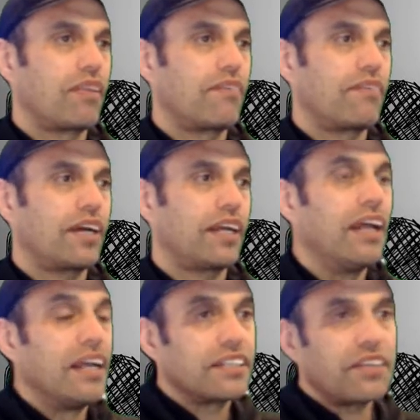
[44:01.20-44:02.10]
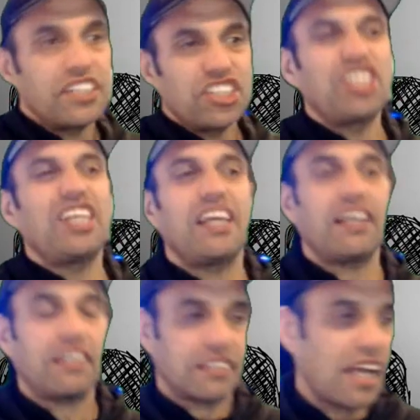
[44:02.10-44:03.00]
right? So this
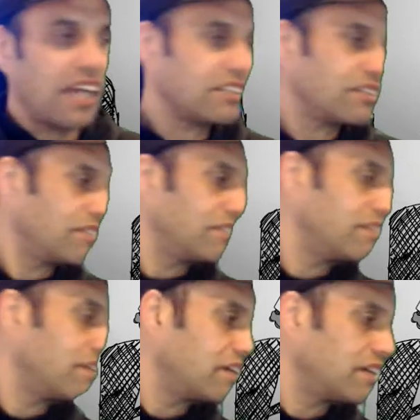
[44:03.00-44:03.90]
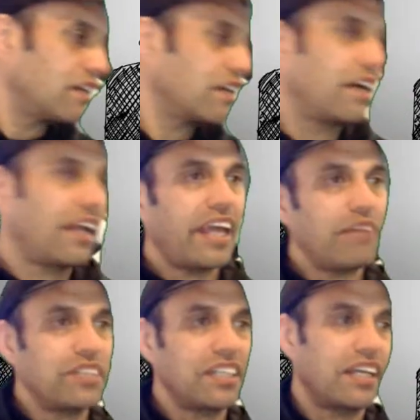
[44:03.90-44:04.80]
chair starts
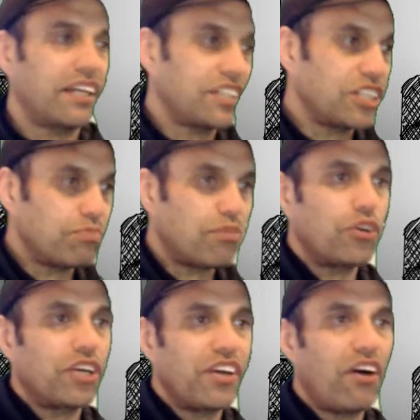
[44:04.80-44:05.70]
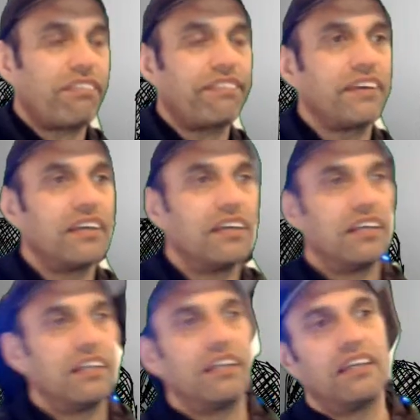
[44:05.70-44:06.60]
collapsing and this is broken off,
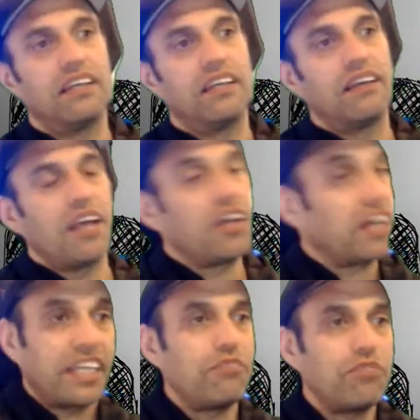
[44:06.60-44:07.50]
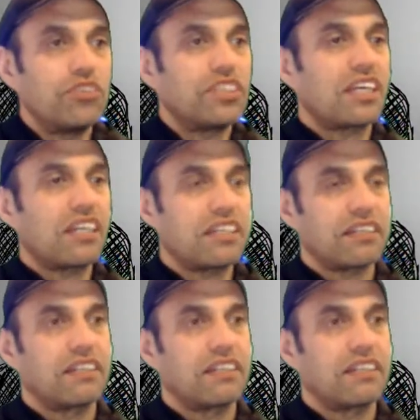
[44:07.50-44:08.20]
and I keep using it.